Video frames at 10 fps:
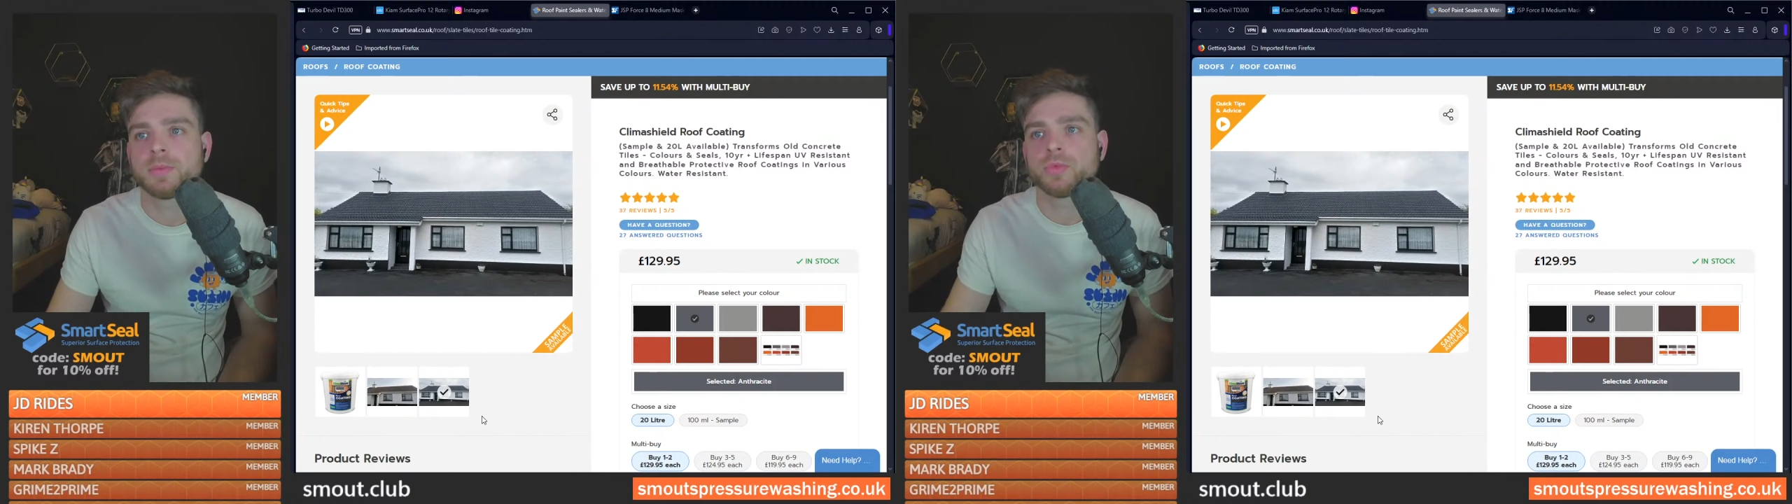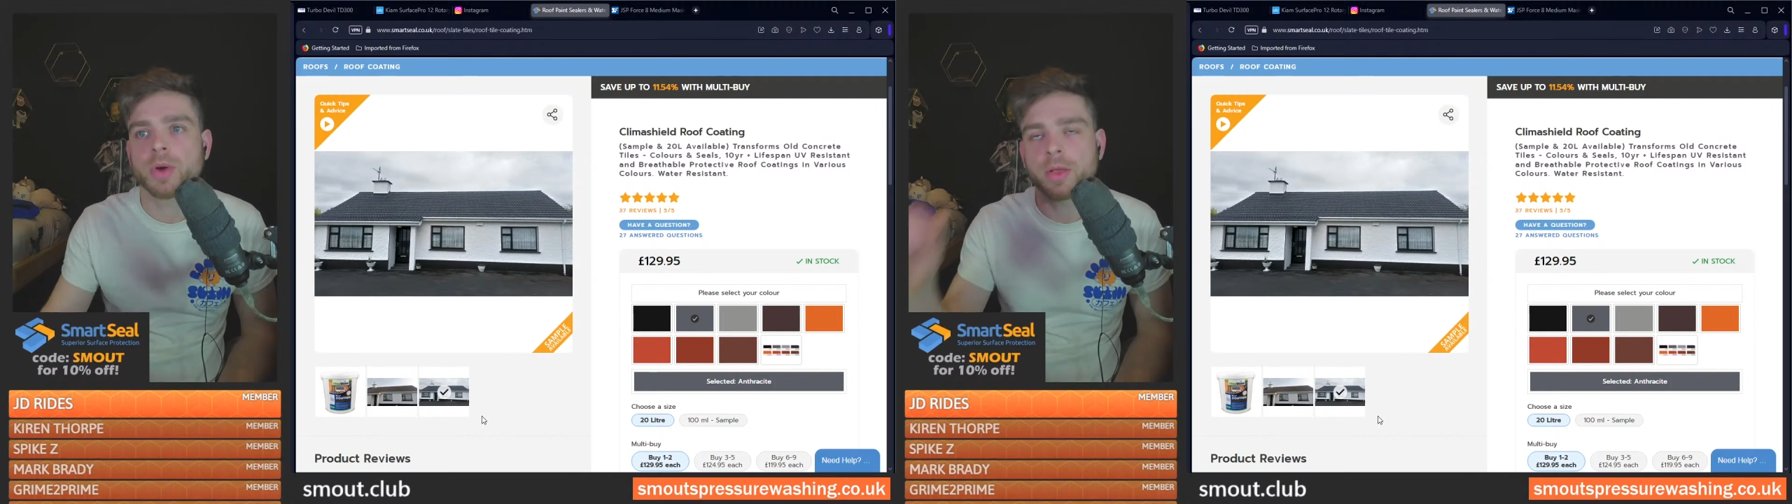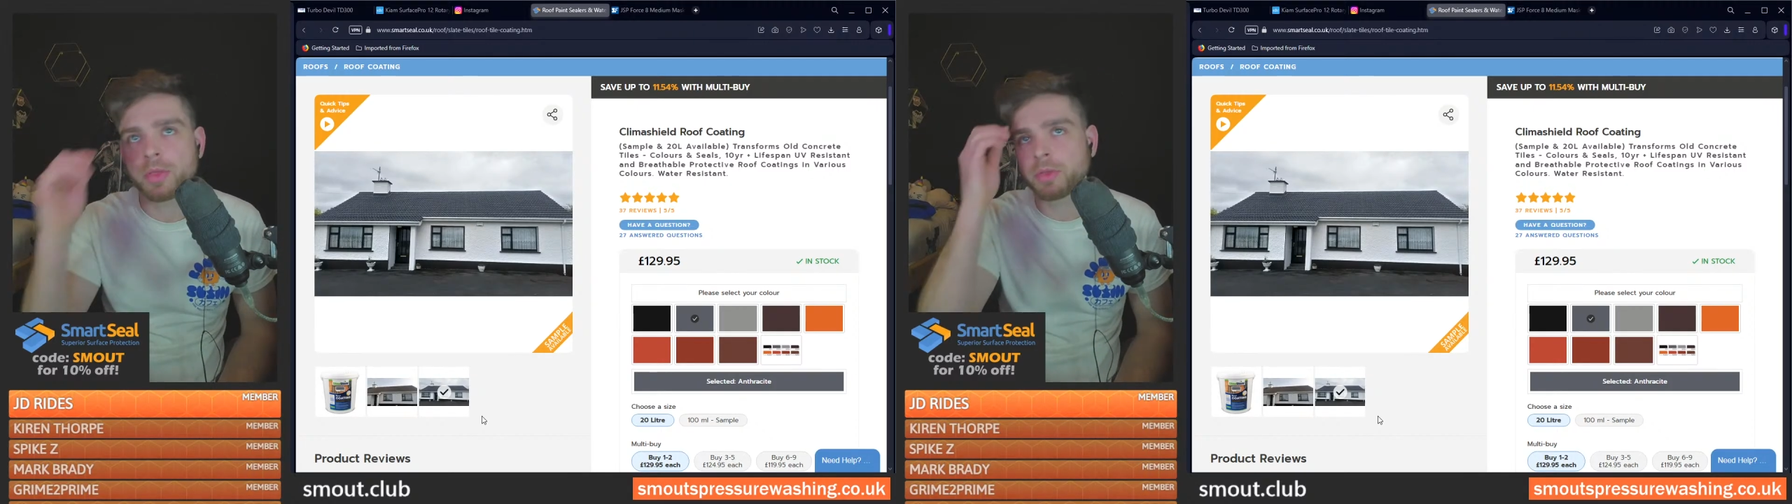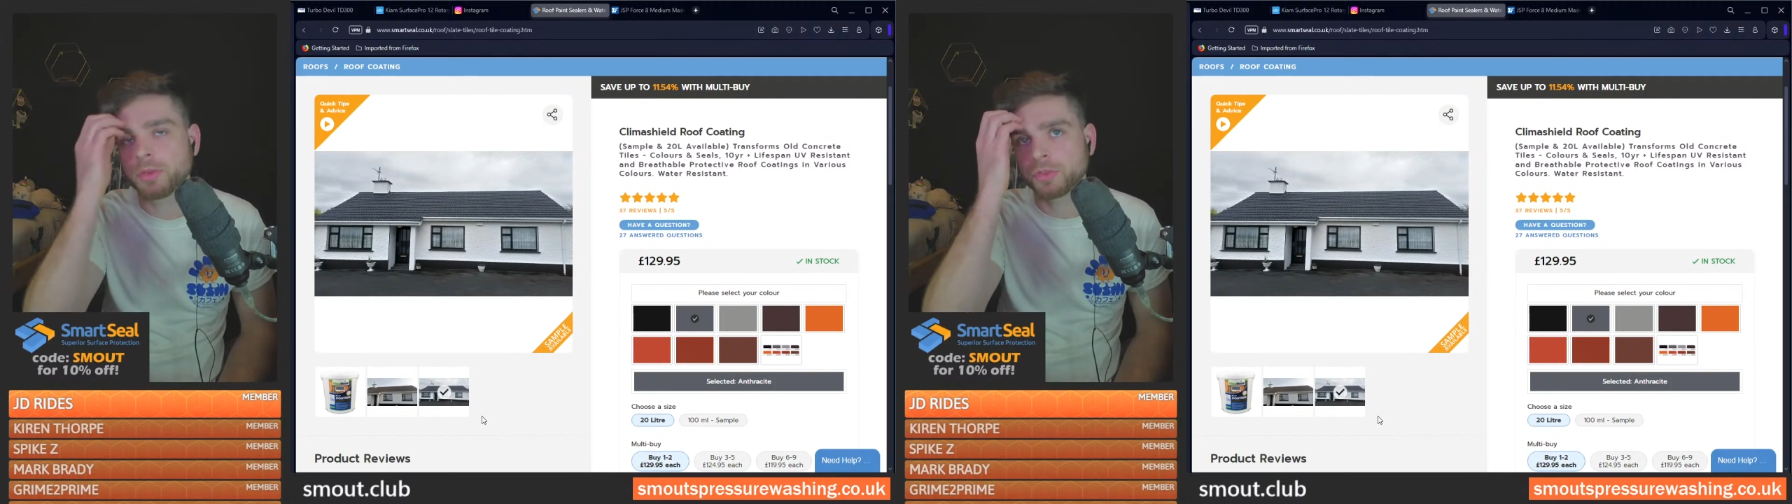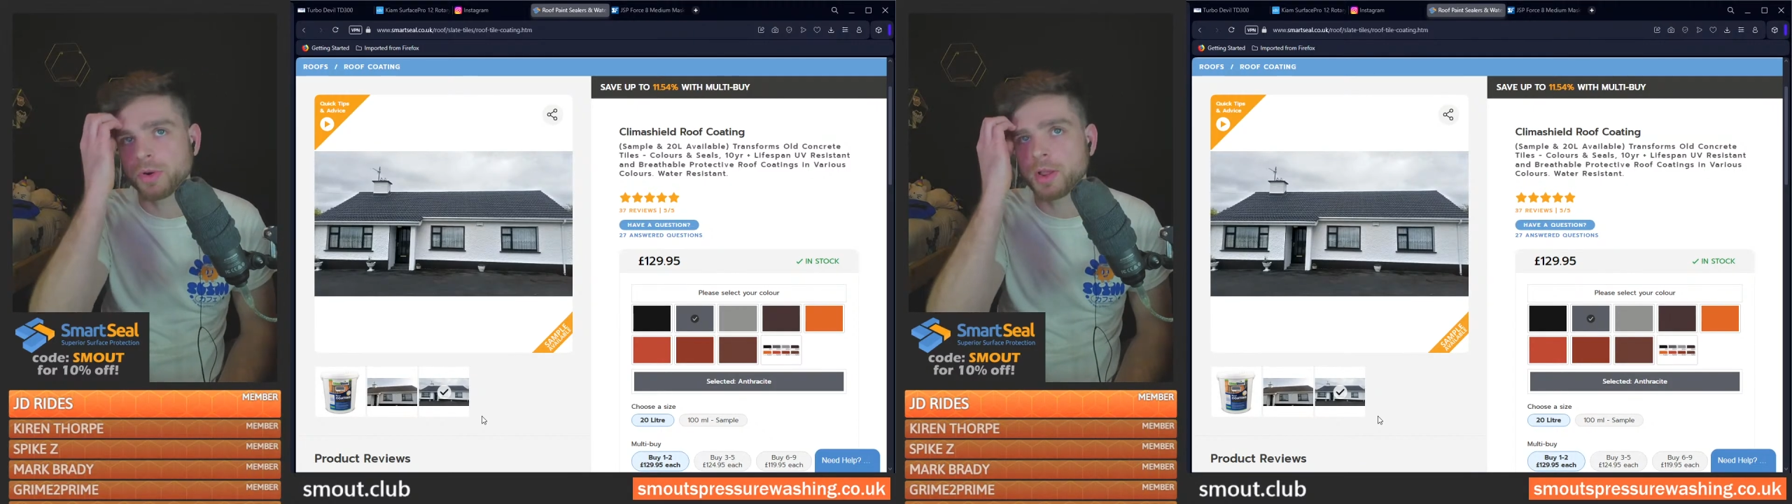rather than
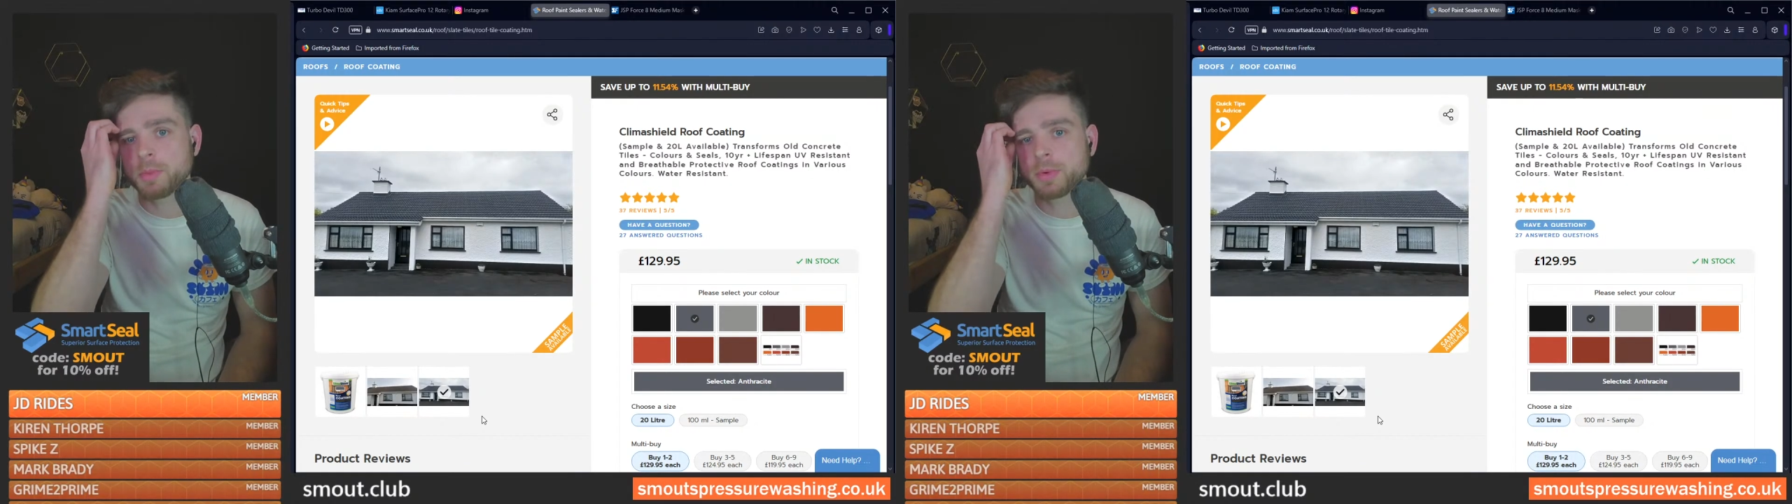scrape.